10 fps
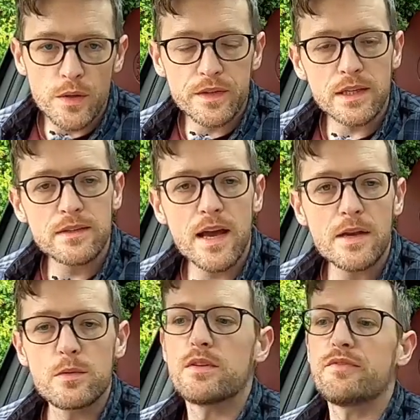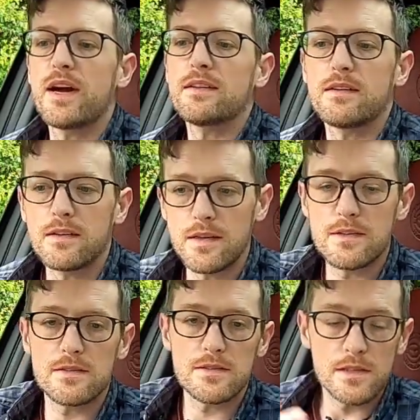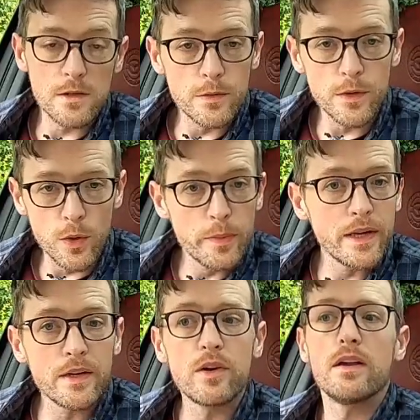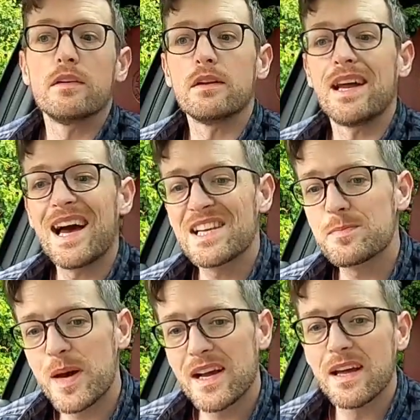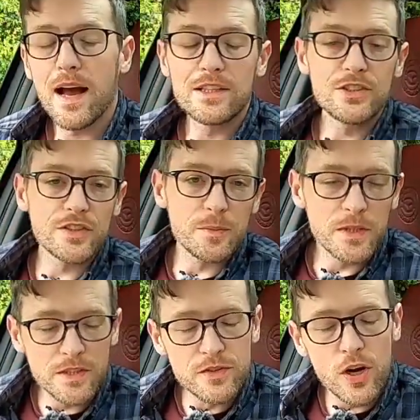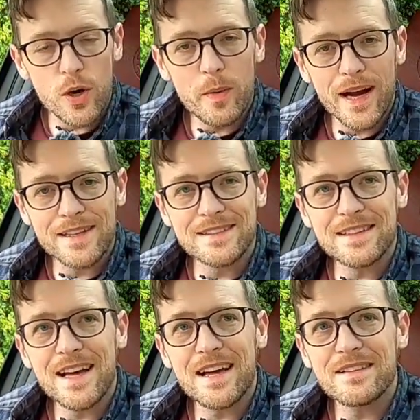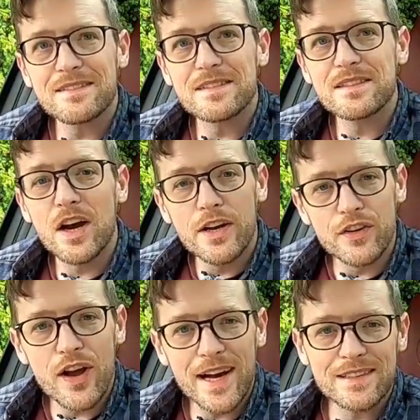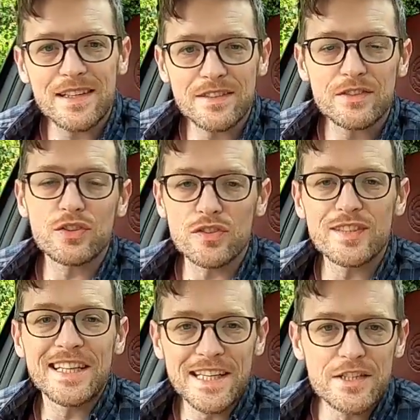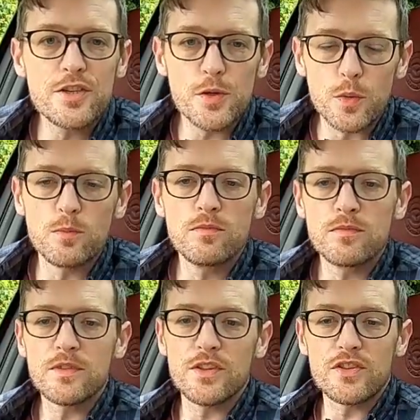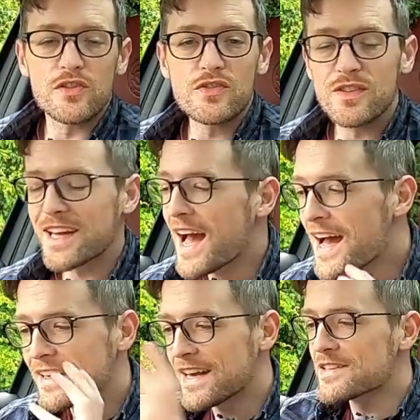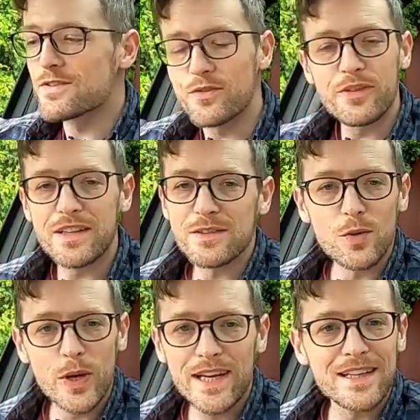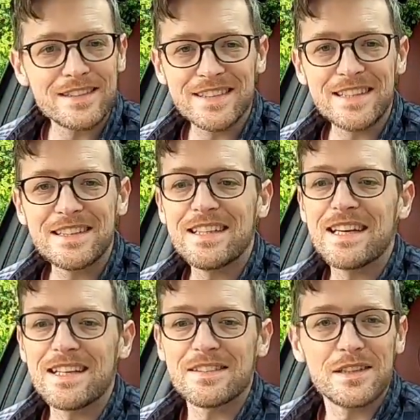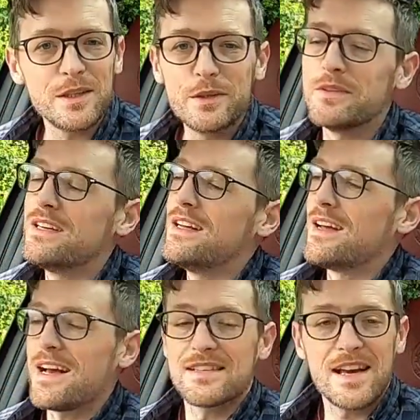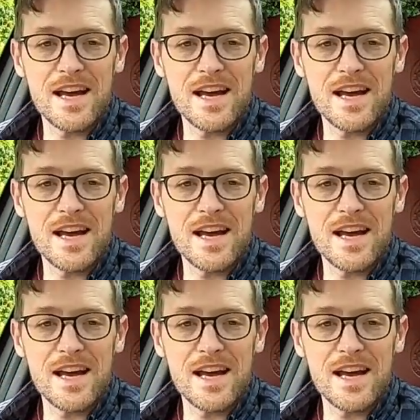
have to contend with the fact that it is a saloon opening rather than a hatchback, and just some of the drawbacks that tighter access does lead to. You just can't get stuff in as quick and as easy in a saloon as a